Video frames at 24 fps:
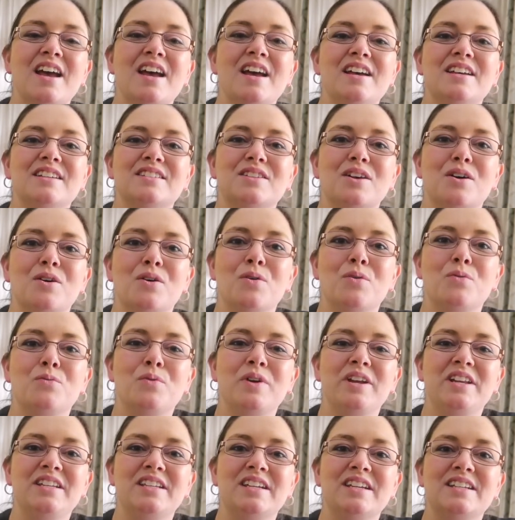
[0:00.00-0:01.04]
So
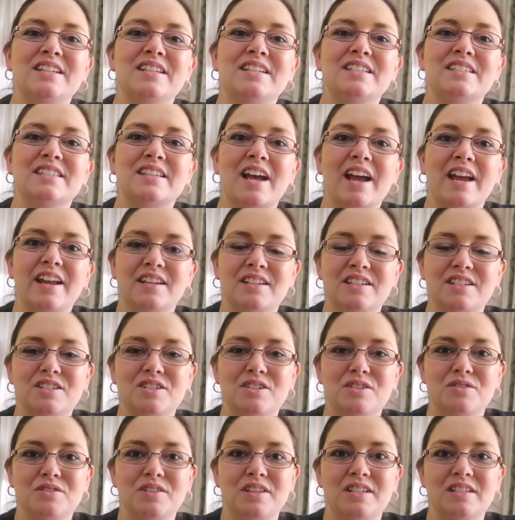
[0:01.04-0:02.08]
we did decide to
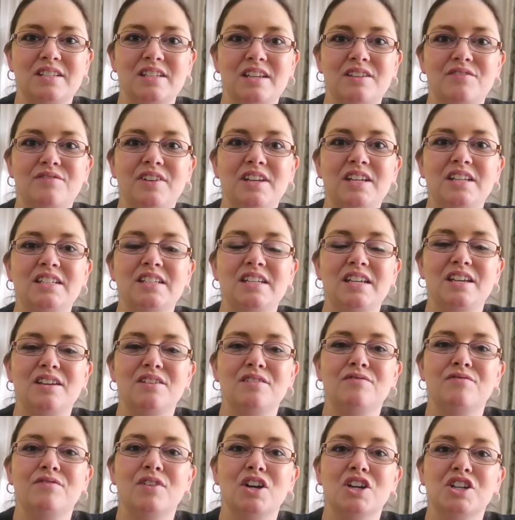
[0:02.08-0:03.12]
do the
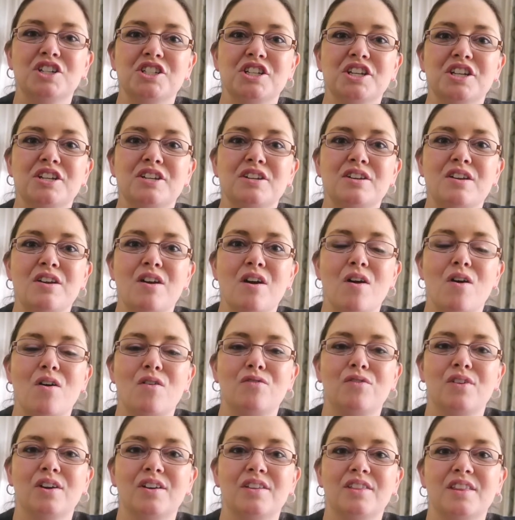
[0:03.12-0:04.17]
DVD version
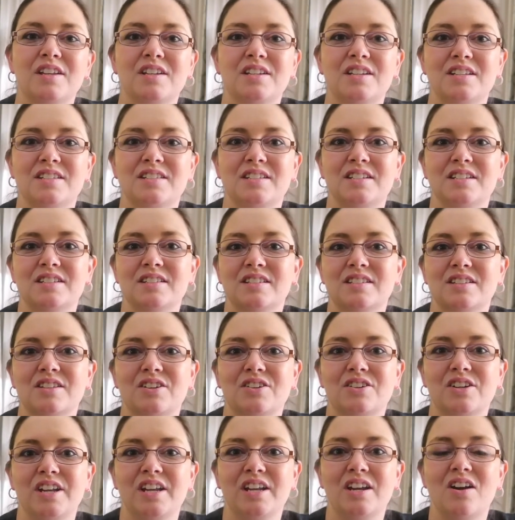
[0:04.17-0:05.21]
over the distance
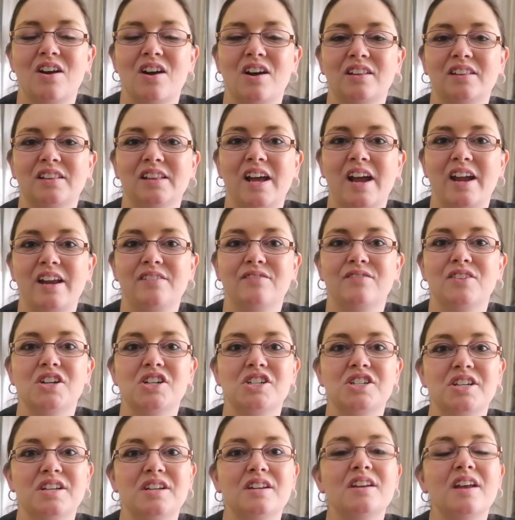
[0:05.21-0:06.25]
learning online
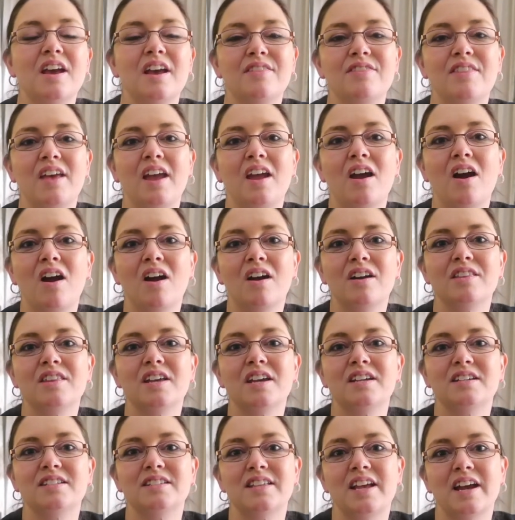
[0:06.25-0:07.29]
version, and they are
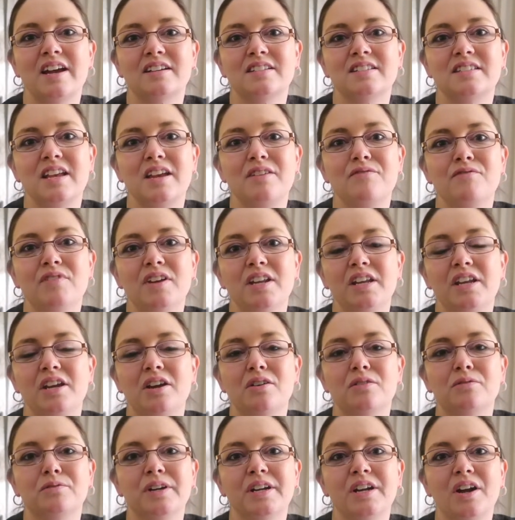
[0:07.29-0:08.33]
the exact same
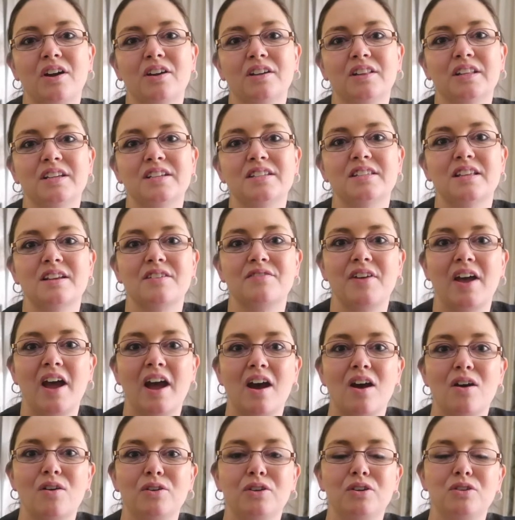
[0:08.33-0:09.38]
video regardless of
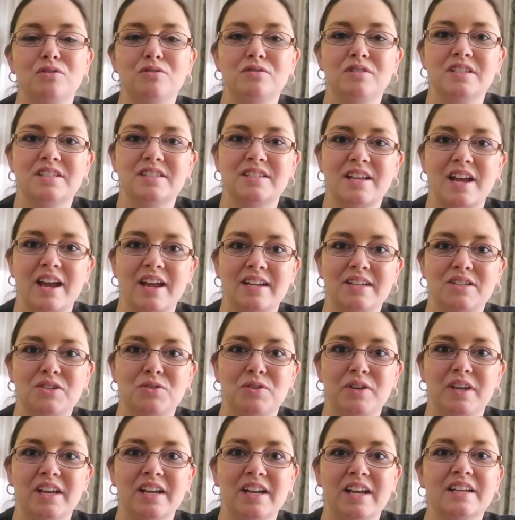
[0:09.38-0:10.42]
how you decide to
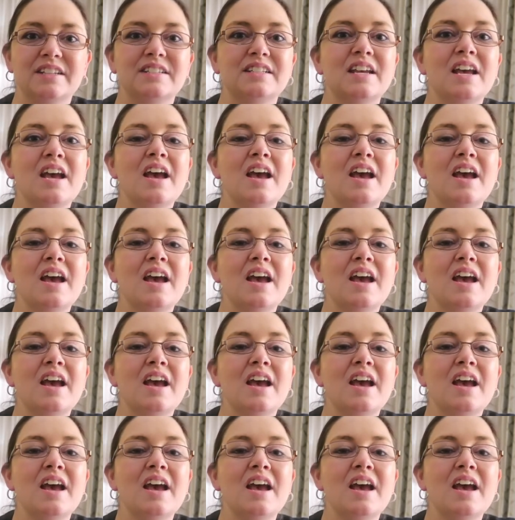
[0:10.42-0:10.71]
get it.